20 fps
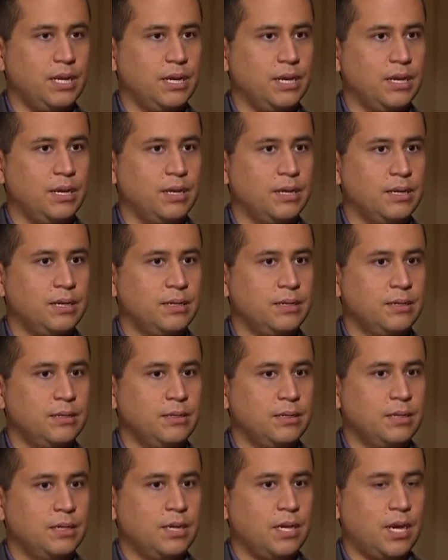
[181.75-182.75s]

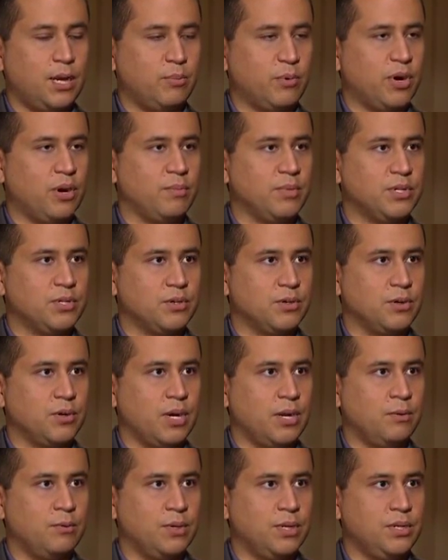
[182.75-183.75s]
I promised
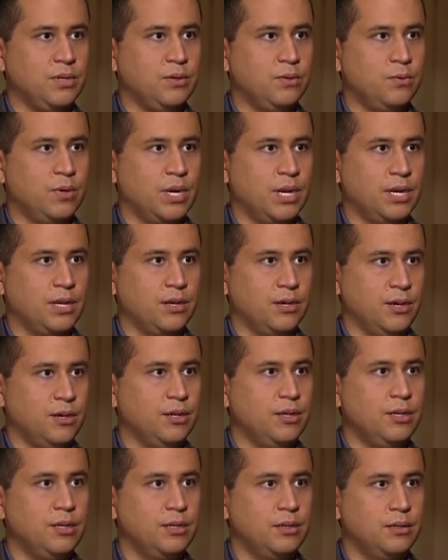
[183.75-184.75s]
her I would do what I
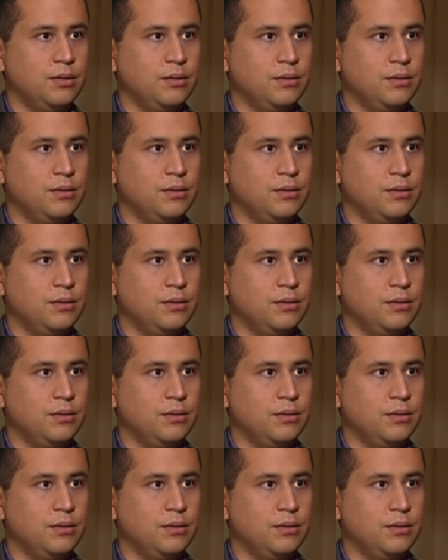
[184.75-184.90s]
could